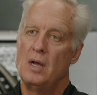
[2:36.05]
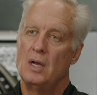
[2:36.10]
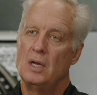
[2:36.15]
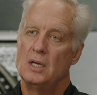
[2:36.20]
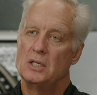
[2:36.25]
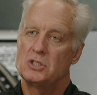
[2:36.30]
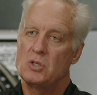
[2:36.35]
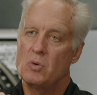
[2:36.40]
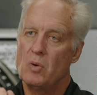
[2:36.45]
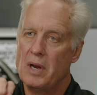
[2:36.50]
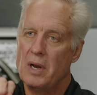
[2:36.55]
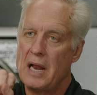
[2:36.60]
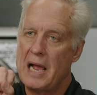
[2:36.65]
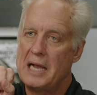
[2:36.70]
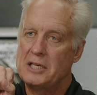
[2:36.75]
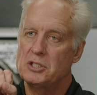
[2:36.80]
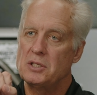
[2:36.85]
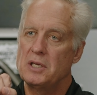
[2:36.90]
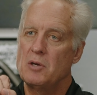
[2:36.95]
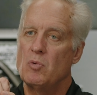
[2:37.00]
So it
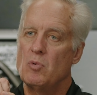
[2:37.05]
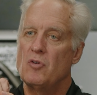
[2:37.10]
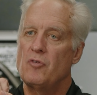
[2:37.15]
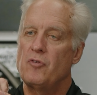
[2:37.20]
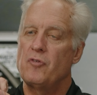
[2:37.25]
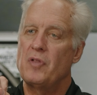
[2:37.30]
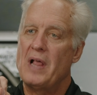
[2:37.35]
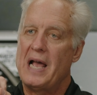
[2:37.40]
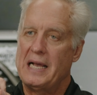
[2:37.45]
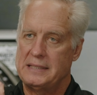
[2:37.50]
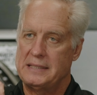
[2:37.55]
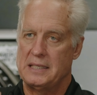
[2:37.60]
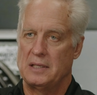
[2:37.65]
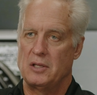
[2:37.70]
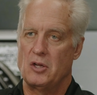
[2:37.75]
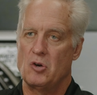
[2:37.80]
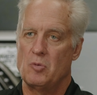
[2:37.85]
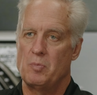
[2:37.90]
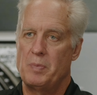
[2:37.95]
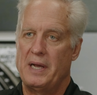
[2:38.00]
actually will flex a
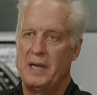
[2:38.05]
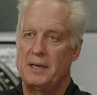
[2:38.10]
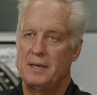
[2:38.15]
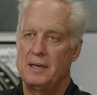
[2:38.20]
little bit.